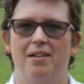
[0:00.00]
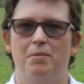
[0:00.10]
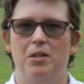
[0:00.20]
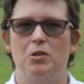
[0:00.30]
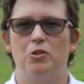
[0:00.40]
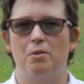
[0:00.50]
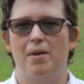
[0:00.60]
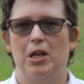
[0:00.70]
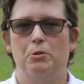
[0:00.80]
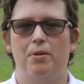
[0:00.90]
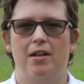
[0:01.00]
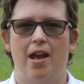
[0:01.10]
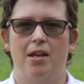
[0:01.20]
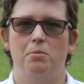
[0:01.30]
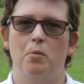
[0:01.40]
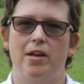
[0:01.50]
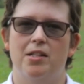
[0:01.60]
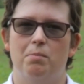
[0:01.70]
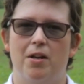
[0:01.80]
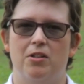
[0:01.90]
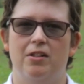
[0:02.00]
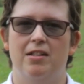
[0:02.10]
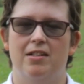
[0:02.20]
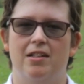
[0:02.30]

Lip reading: I'm the Nutrient Management and Animal Waste Specialist